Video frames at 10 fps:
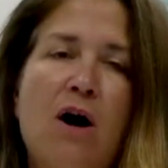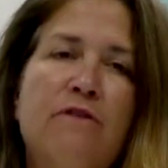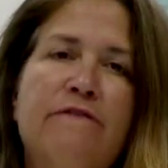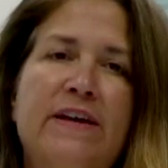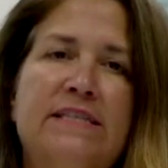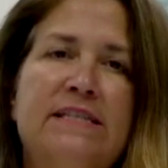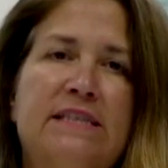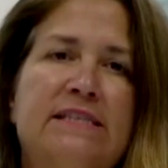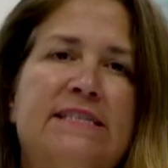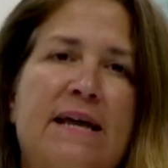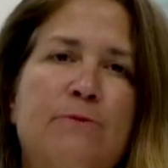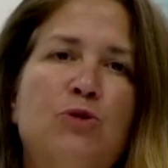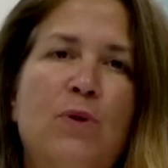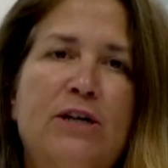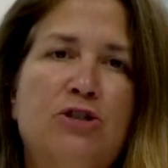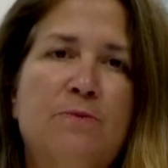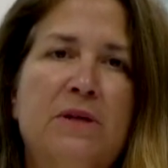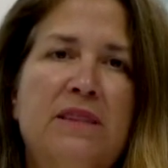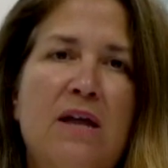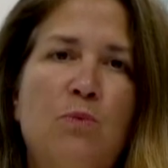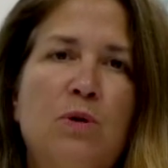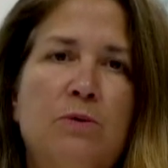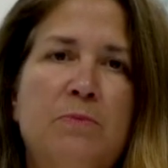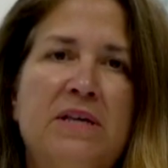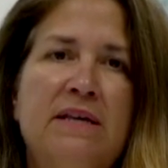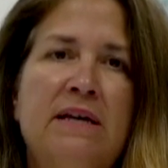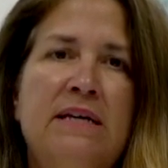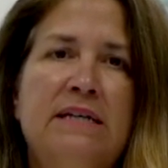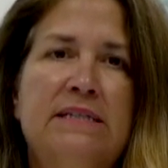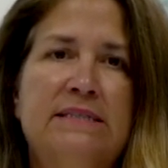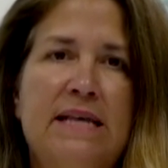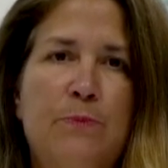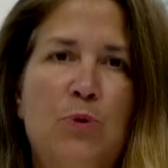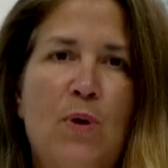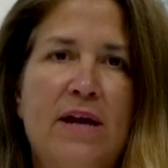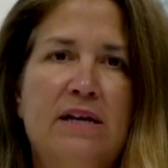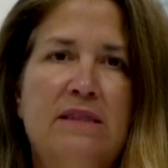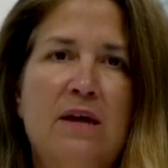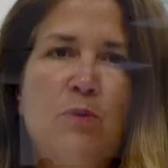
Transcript: all facing the same direction, but they will be separated. They